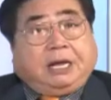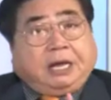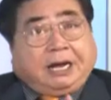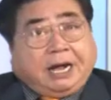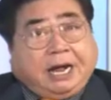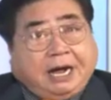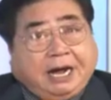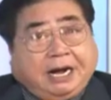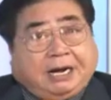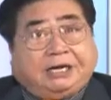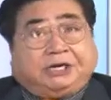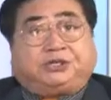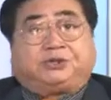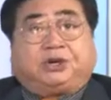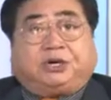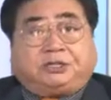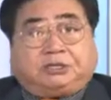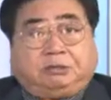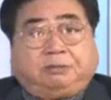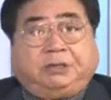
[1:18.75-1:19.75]
I
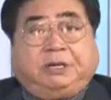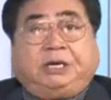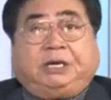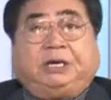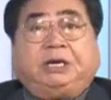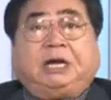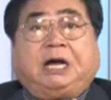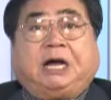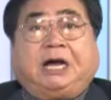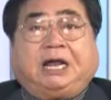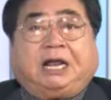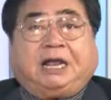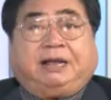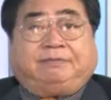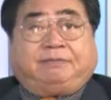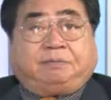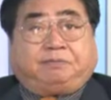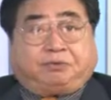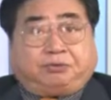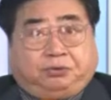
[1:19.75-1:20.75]
trust me, I
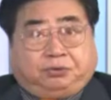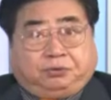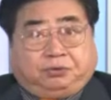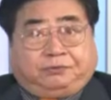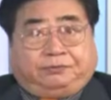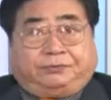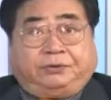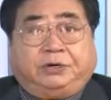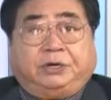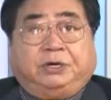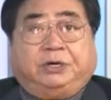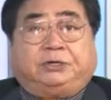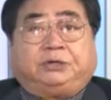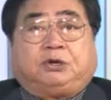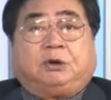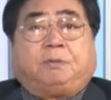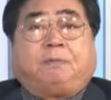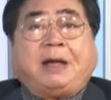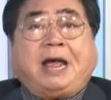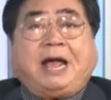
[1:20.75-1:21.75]
have proof
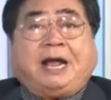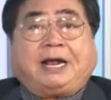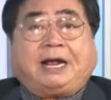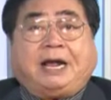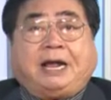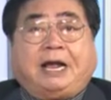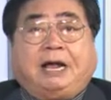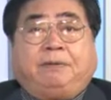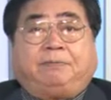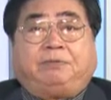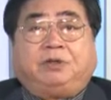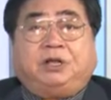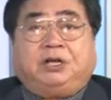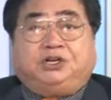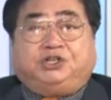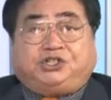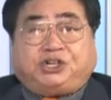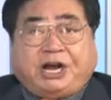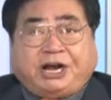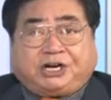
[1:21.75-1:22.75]
to back up
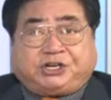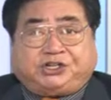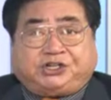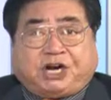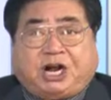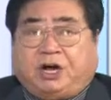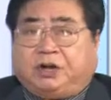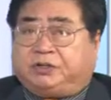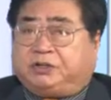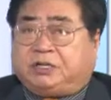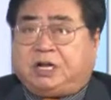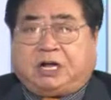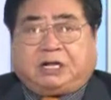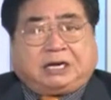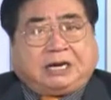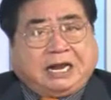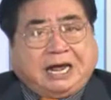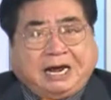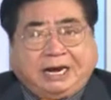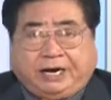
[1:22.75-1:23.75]
Jack Shaw is not a
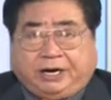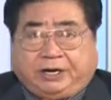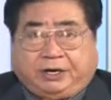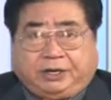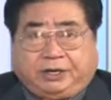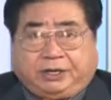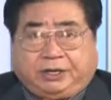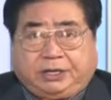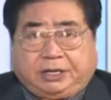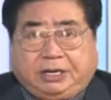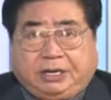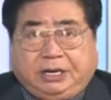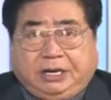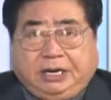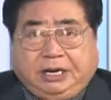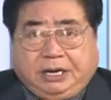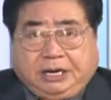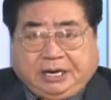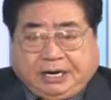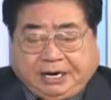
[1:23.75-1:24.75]
liar.
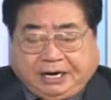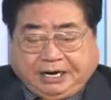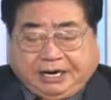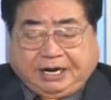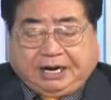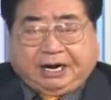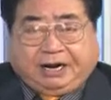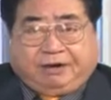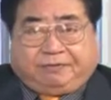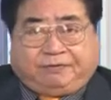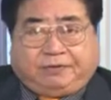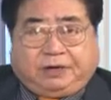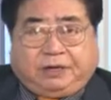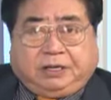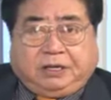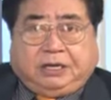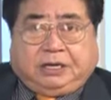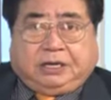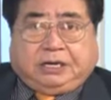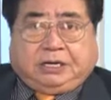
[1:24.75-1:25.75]
I have
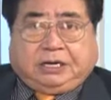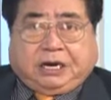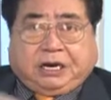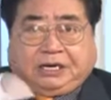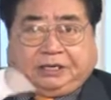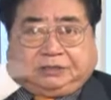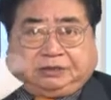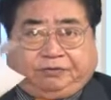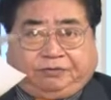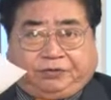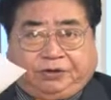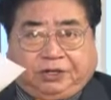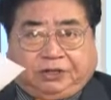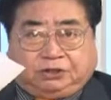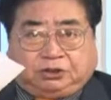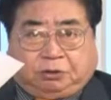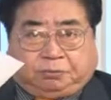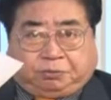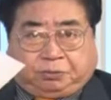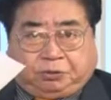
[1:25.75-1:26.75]
lots of
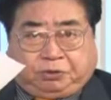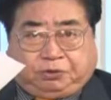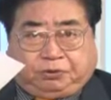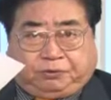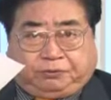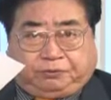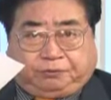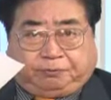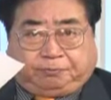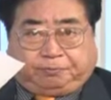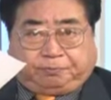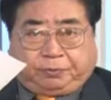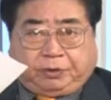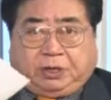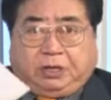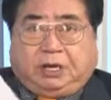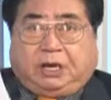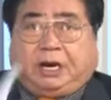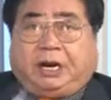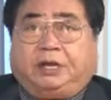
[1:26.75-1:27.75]
things to prove
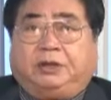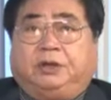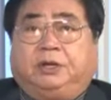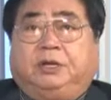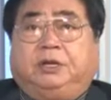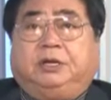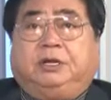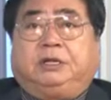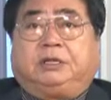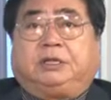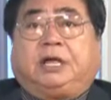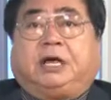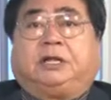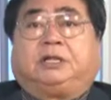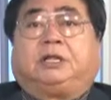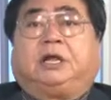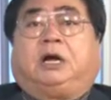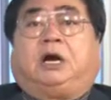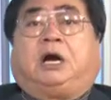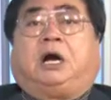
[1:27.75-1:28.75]
right, that
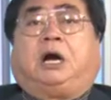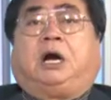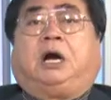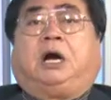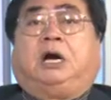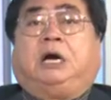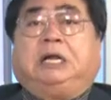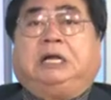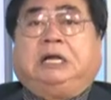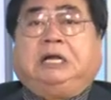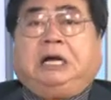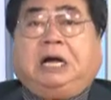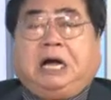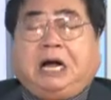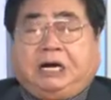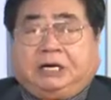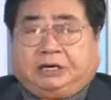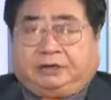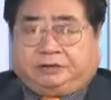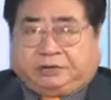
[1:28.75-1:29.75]
they are
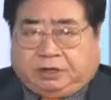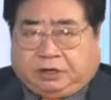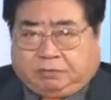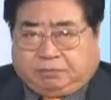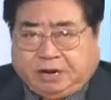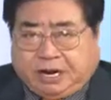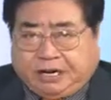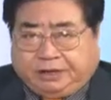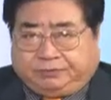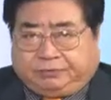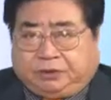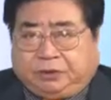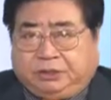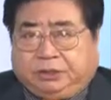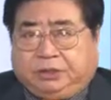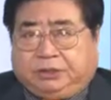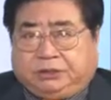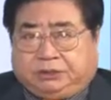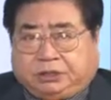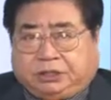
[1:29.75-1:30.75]
out of their mind.
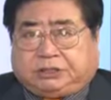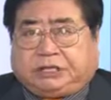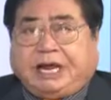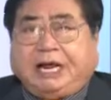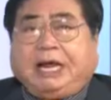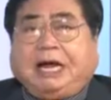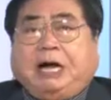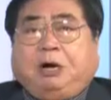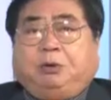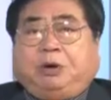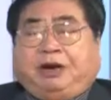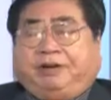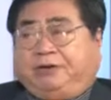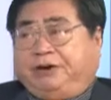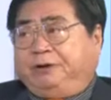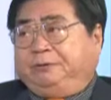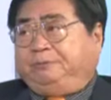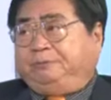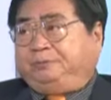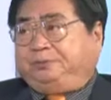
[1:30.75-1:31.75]
Today,
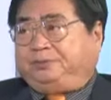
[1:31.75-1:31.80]
however,